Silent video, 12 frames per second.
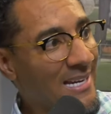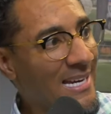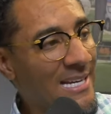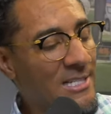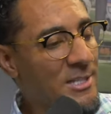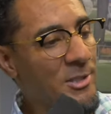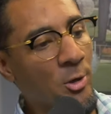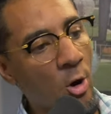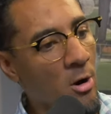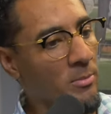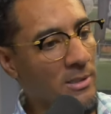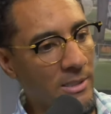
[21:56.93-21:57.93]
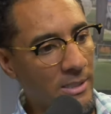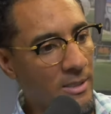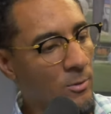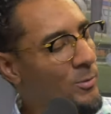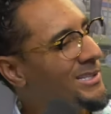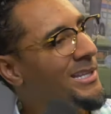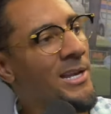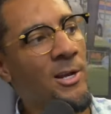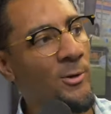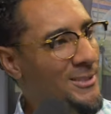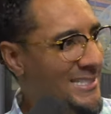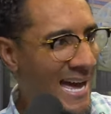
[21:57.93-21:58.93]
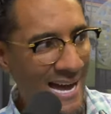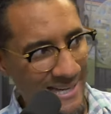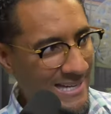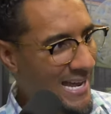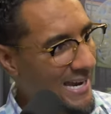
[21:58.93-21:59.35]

it's normally within those 90